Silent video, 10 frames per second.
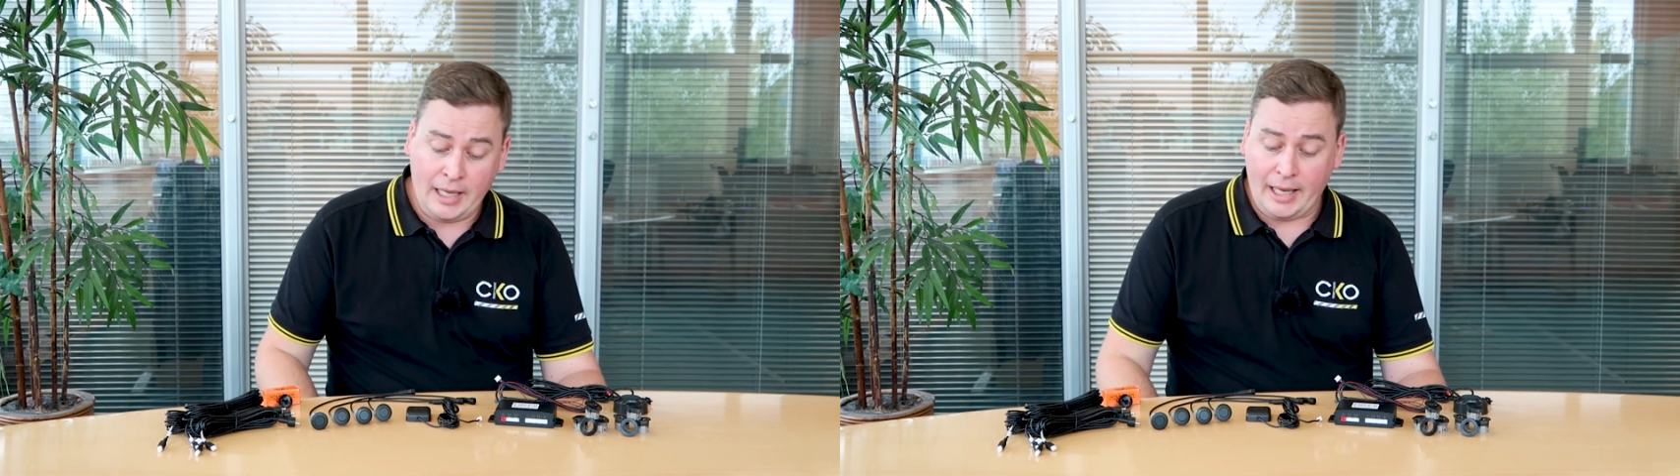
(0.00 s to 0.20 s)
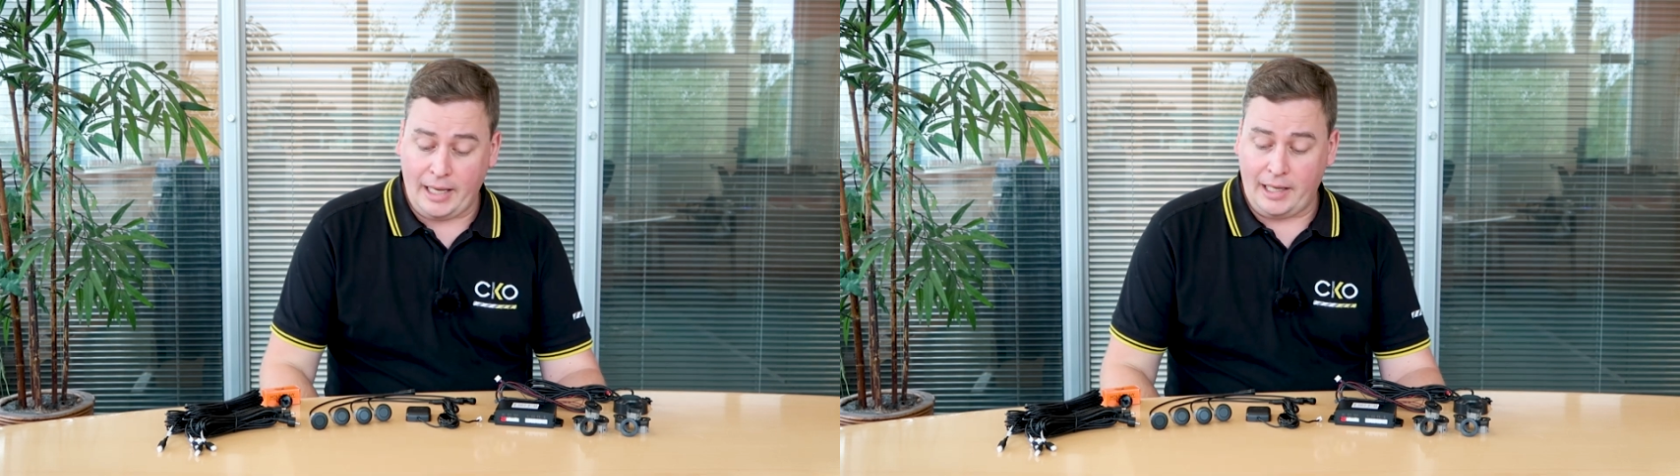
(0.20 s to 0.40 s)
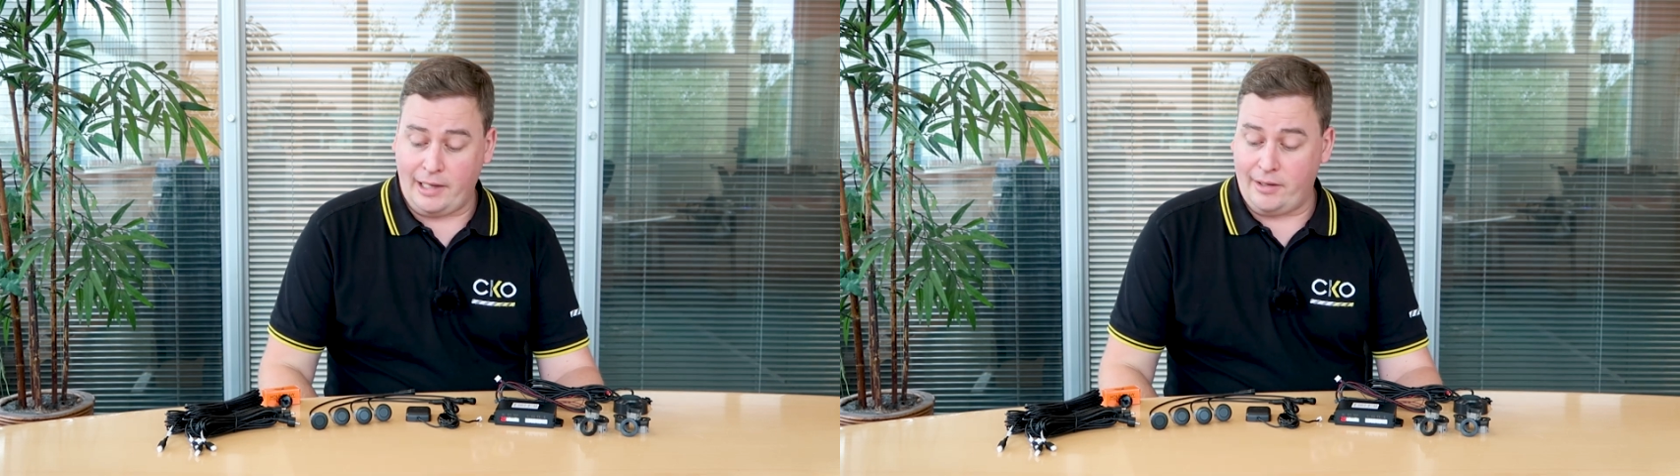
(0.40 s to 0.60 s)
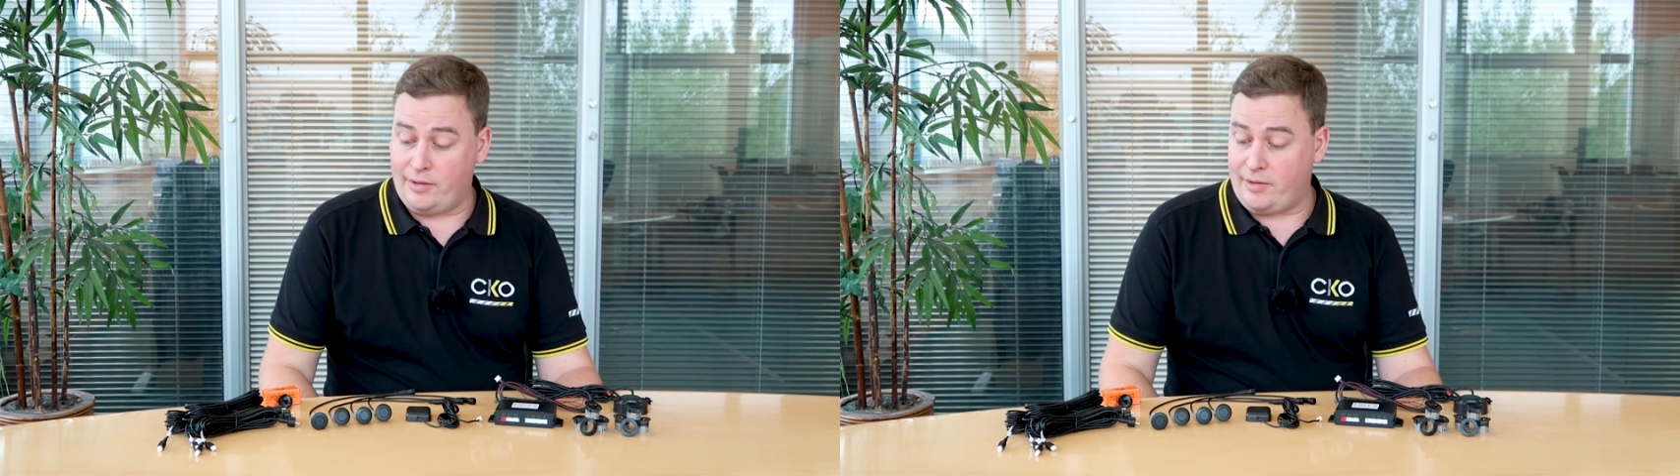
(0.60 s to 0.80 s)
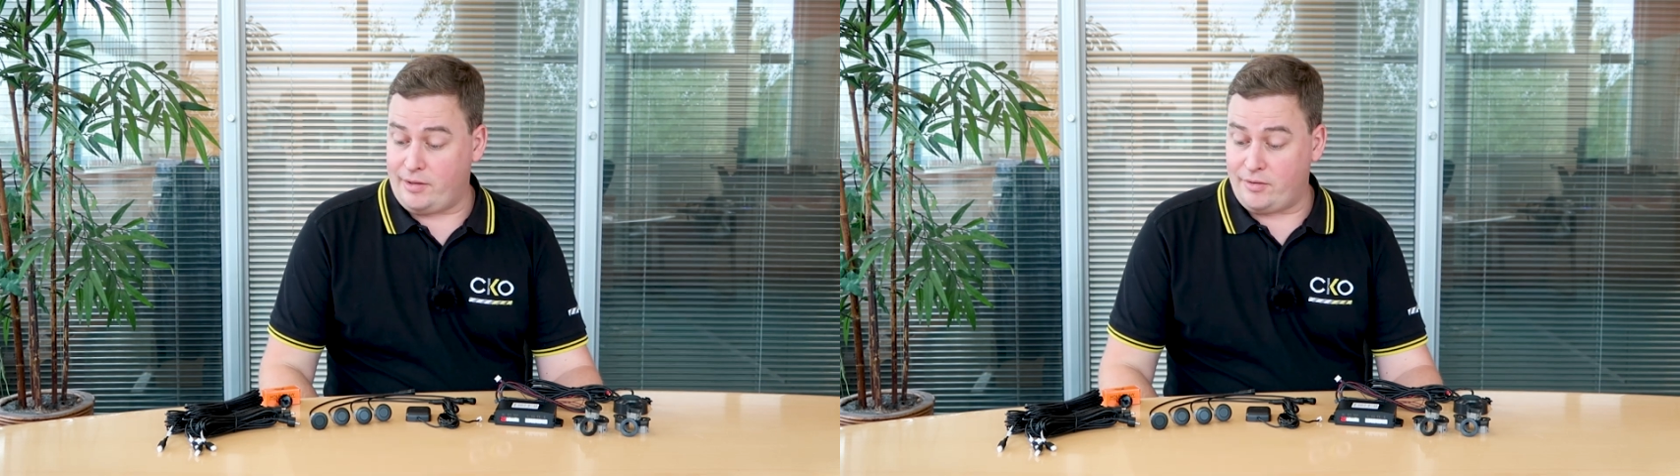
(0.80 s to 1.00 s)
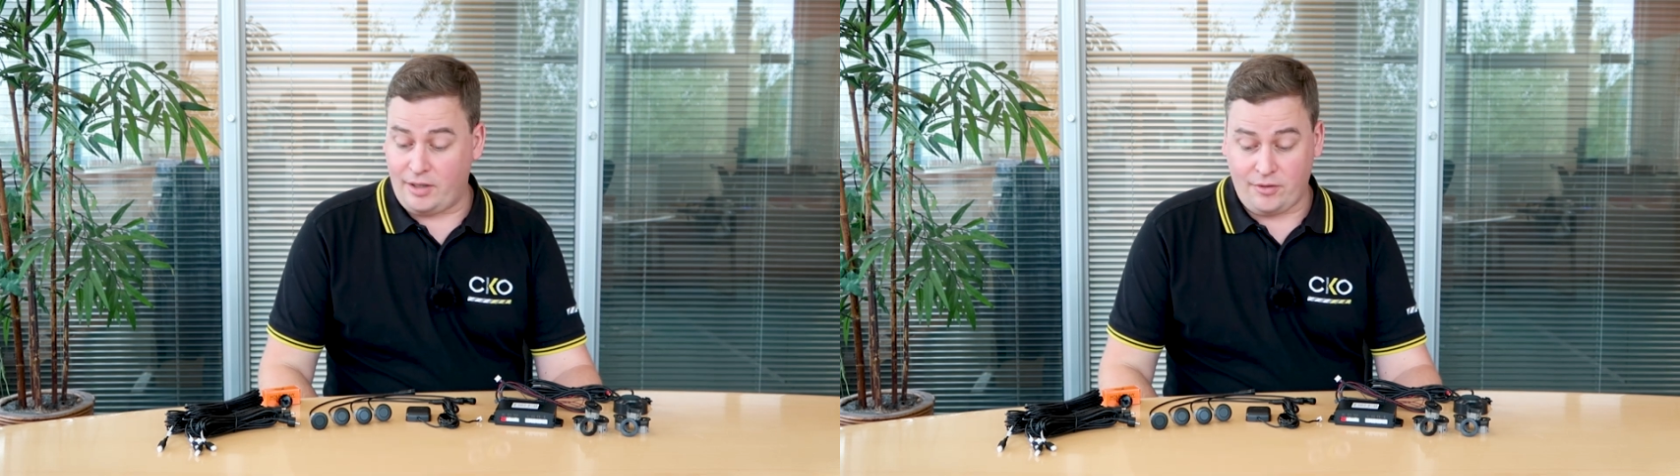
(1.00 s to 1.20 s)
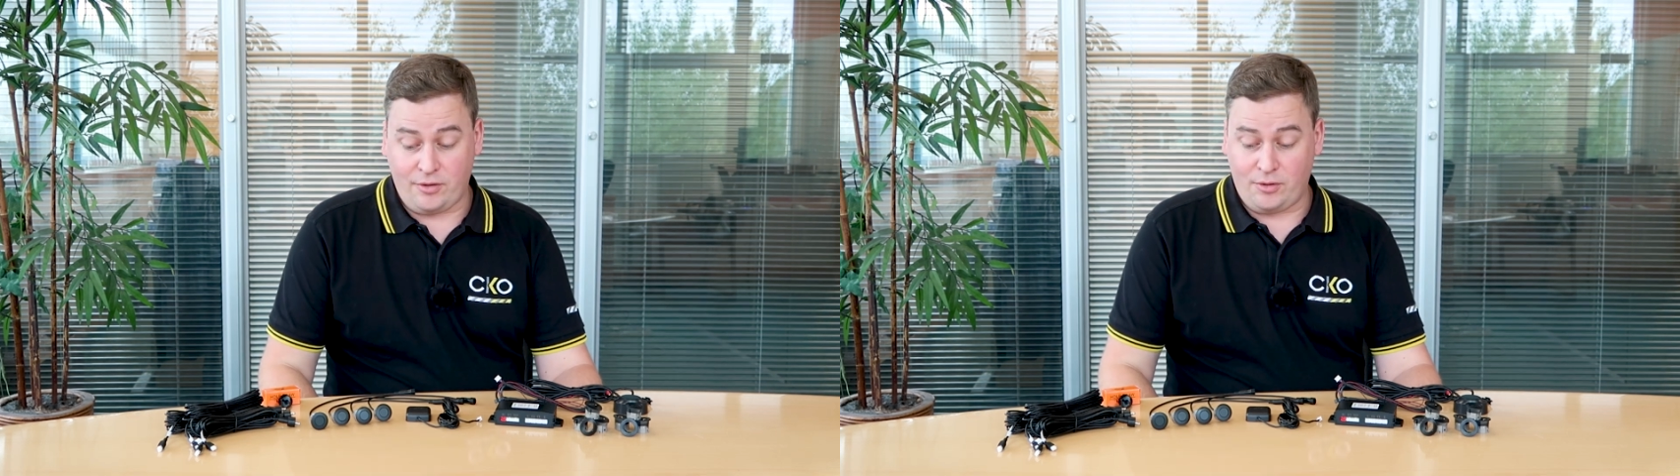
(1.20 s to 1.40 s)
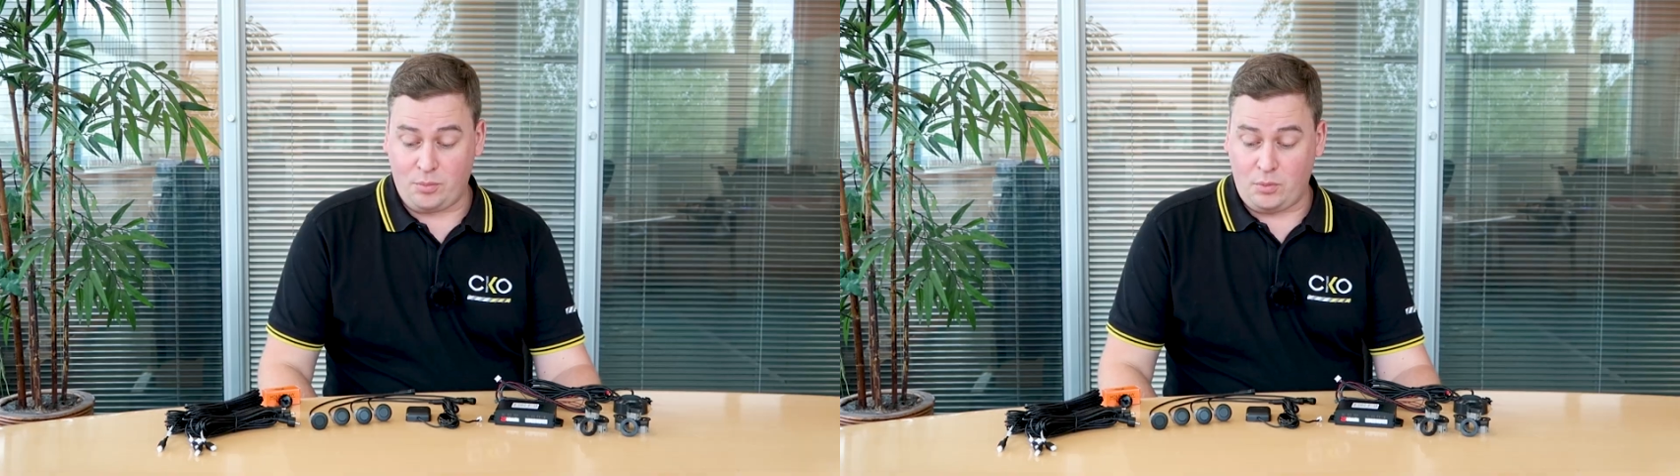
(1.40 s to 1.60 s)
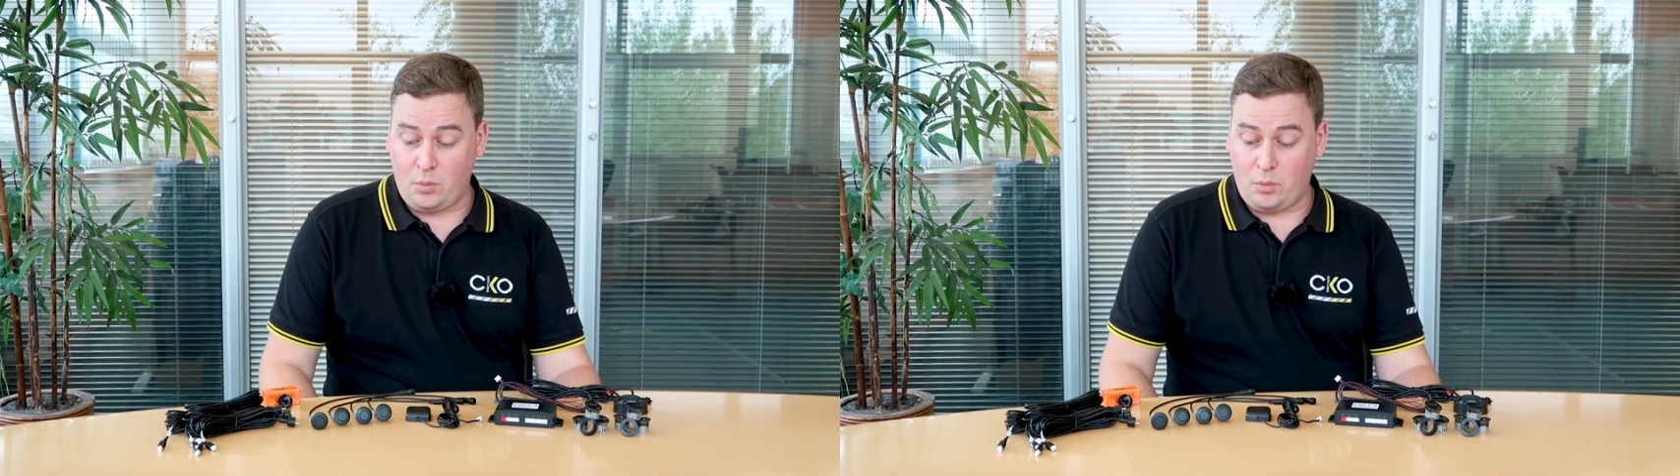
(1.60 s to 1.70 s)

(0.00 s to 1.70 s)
and the sensors will